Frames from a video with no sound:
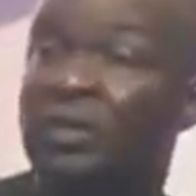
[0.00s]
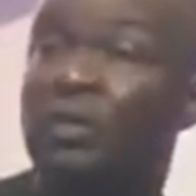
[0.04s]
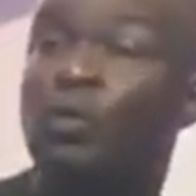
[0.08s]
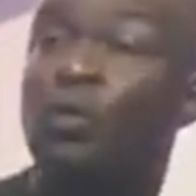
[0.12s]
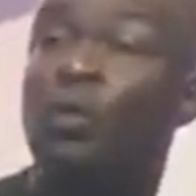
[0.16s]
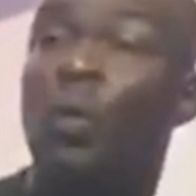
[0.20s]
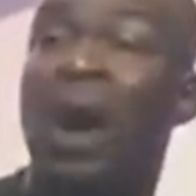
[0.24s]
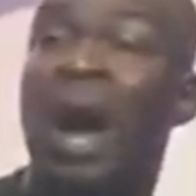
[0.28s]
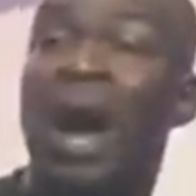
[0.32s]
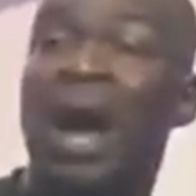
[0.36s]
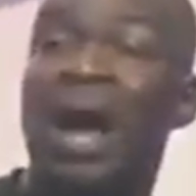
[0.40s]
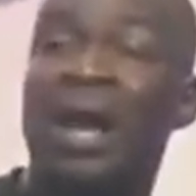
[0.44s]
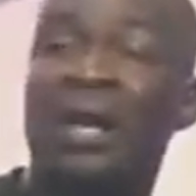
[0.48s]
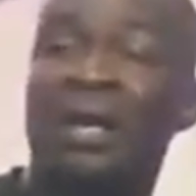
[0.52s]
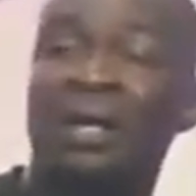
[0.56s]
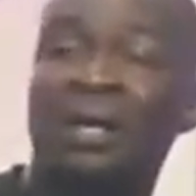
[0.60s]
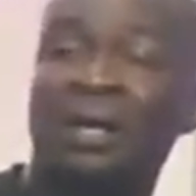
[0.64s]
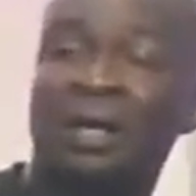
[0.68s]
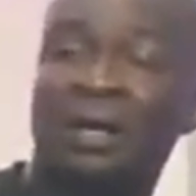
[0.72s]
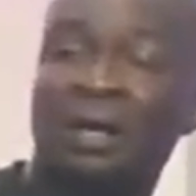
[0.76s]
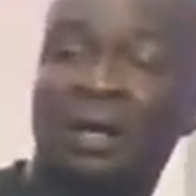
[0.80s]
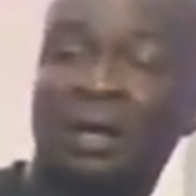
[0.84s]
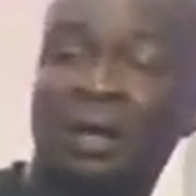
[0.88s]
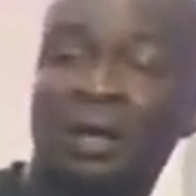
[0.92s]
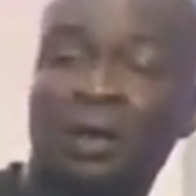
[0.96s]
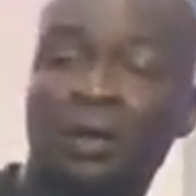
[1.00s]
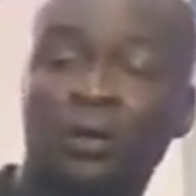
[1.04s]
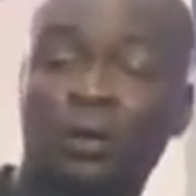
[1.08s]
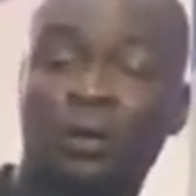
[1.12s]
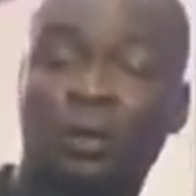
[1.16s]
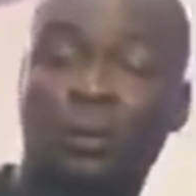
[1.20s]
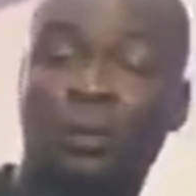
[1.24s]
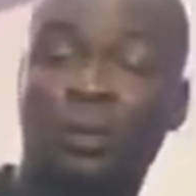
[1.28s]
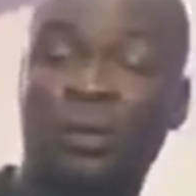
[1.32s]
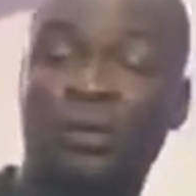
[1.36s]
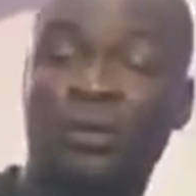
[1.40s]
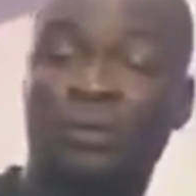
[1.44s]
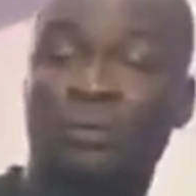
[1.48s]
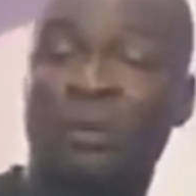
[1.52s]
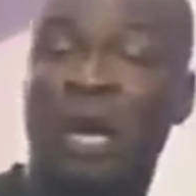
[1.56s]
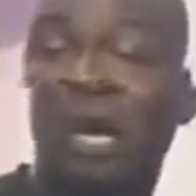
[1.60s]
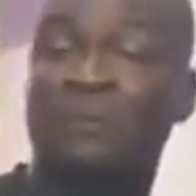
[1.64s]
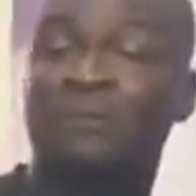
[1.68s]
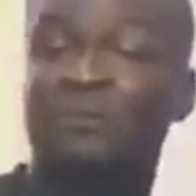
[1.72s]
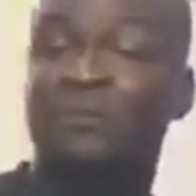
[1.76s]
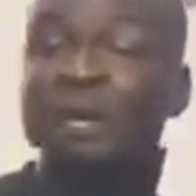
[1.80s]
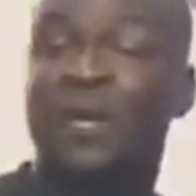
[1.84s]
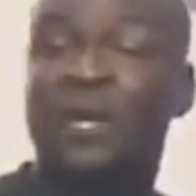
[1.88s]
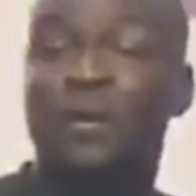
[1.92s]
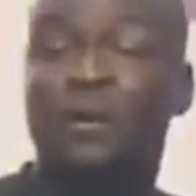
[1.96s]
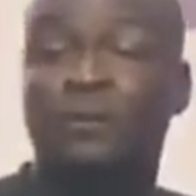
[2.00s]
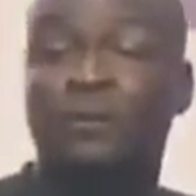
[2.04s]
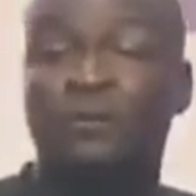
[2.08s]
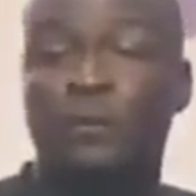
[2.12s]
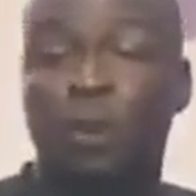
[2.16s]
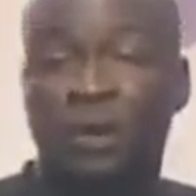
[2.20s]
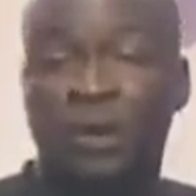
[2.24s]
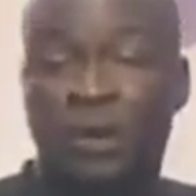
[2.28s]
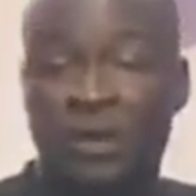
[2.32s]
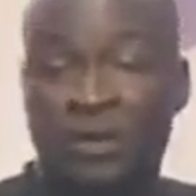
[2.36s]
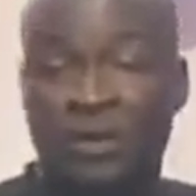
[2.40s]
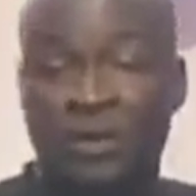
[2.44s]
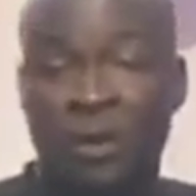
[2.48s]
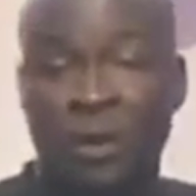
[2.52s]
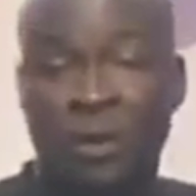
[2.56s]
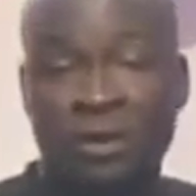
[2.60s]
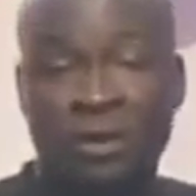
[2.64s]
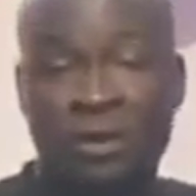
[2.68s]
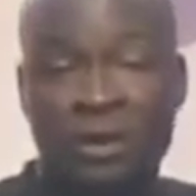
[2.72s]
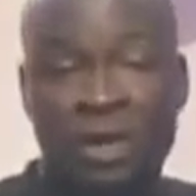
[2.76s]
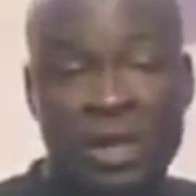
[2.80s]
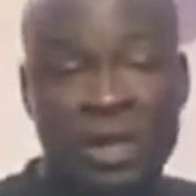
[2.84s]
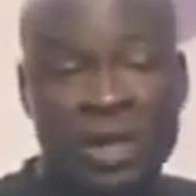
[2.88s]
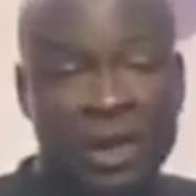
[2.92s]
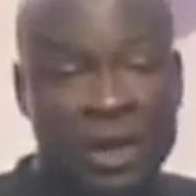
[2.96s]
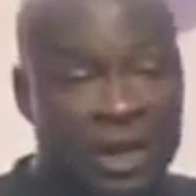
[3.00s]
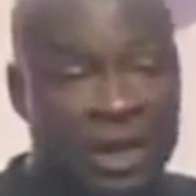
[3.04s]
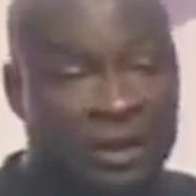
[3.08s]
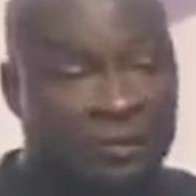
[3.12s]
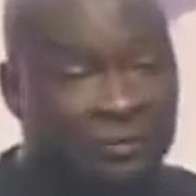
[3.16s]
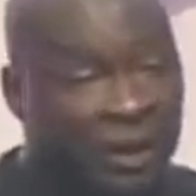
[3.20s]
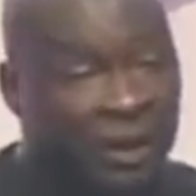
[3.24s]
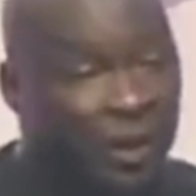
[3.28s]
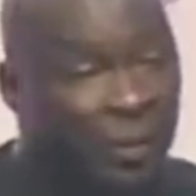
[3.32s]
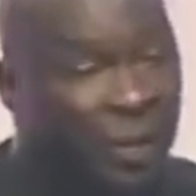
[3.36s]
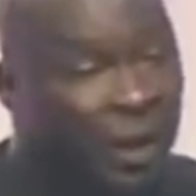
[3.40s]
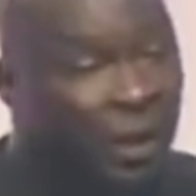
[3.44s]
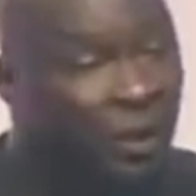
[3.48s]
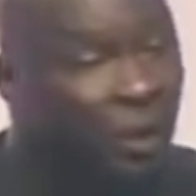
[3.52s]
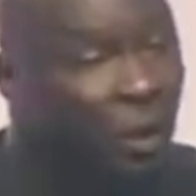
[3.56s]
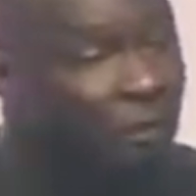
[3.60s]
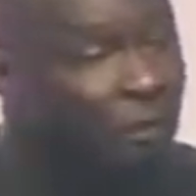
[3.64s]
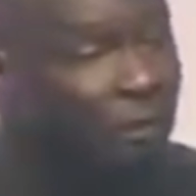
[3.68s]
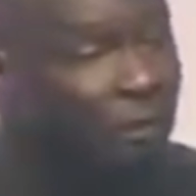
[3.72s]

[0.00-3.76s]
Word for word: reason why you must be afraid of your result if they were